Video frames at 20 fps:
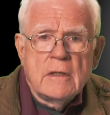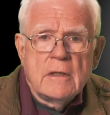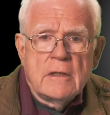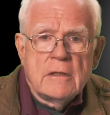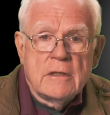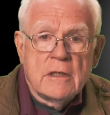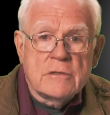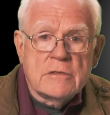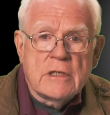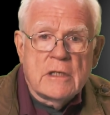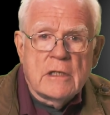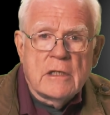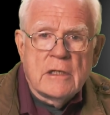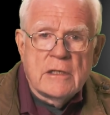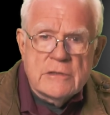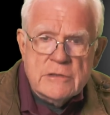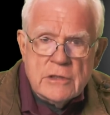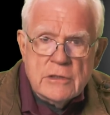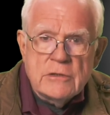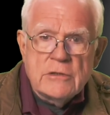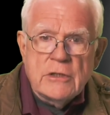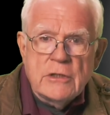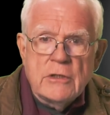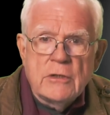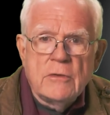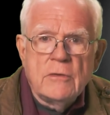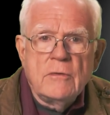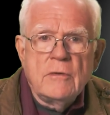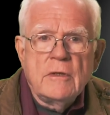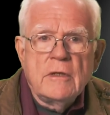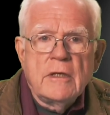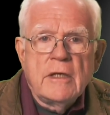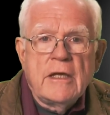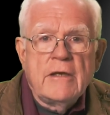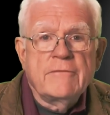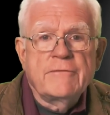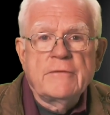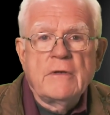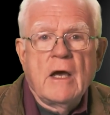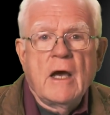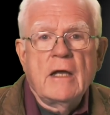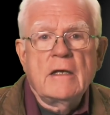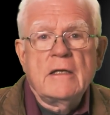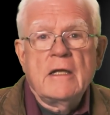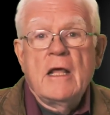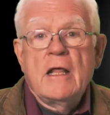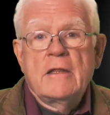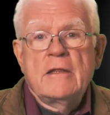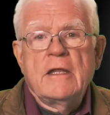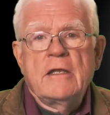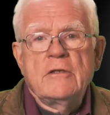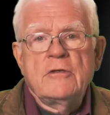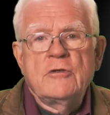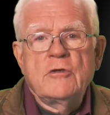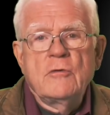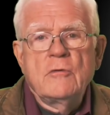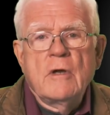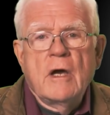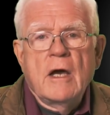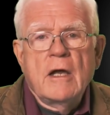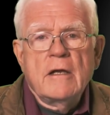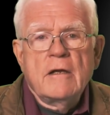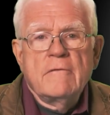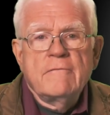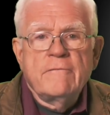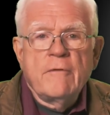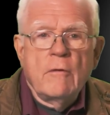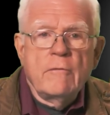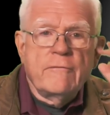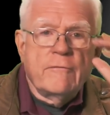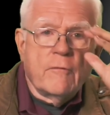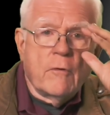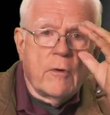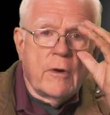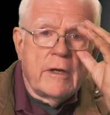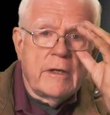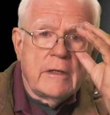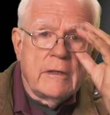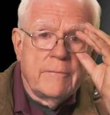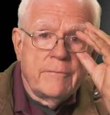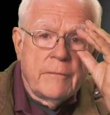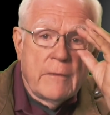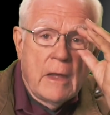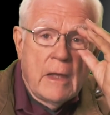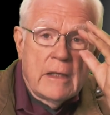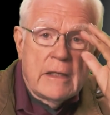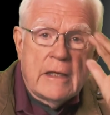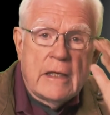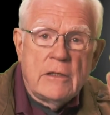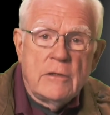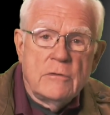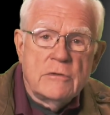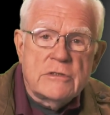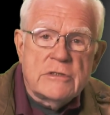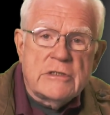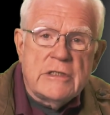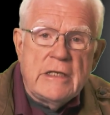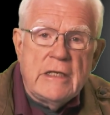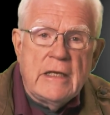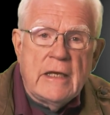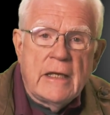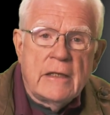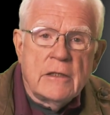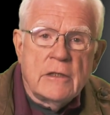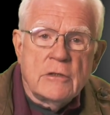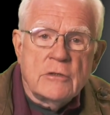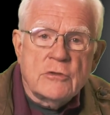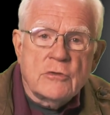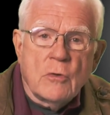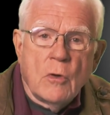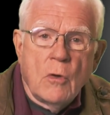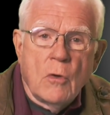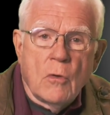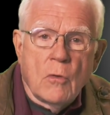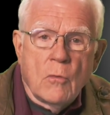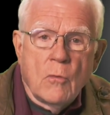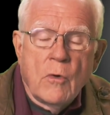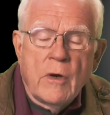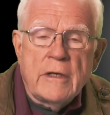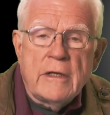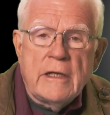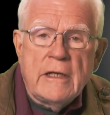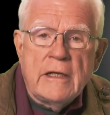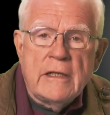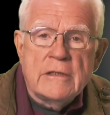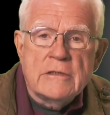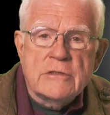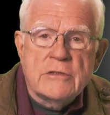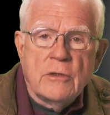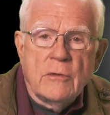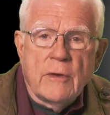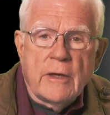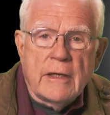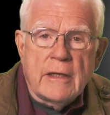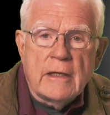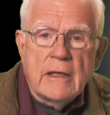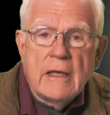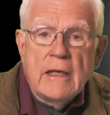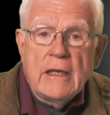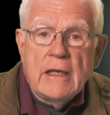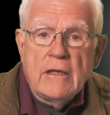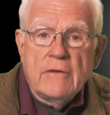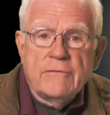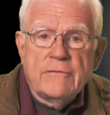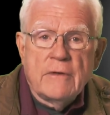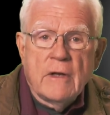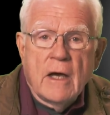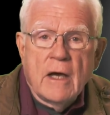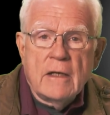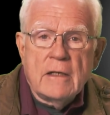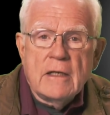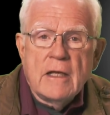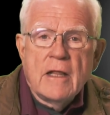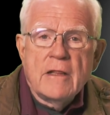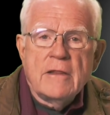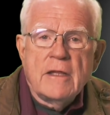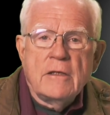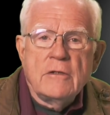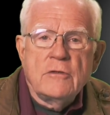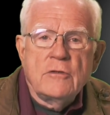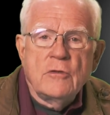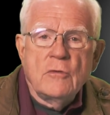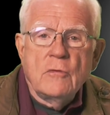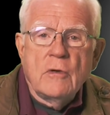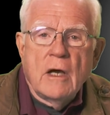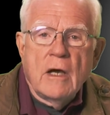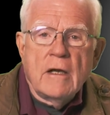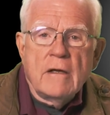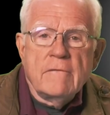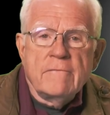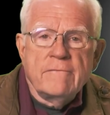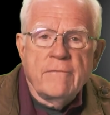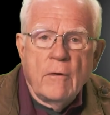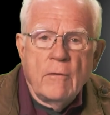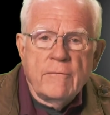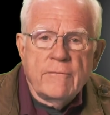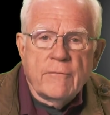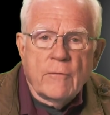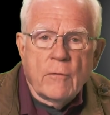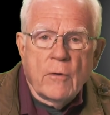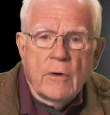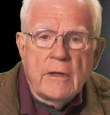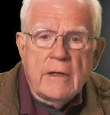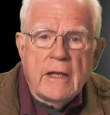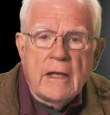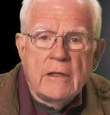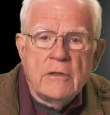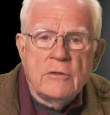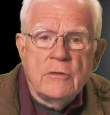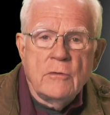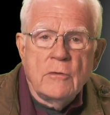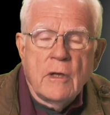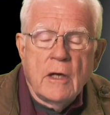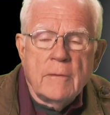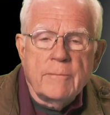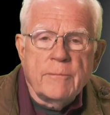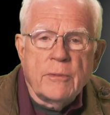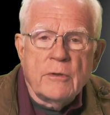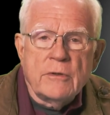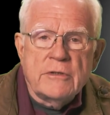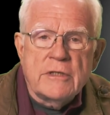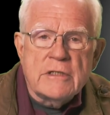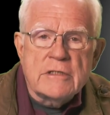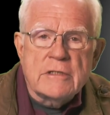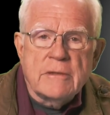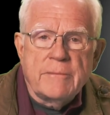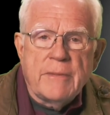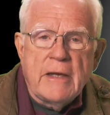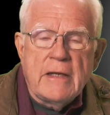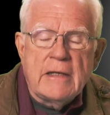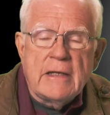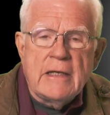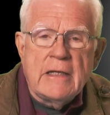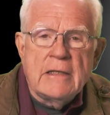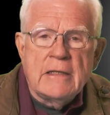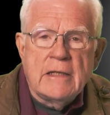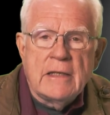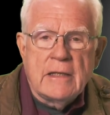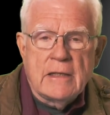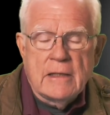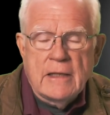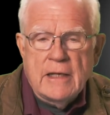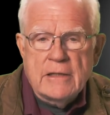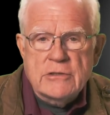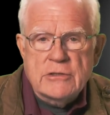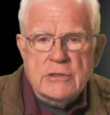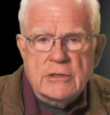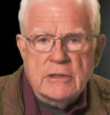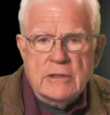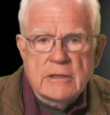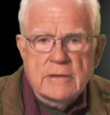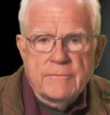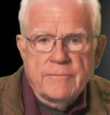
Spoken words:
Does it listen to you? If not, then do not vote for it. Can you see and control what it is doing? If not, then do not vote for it and do not participate in the election.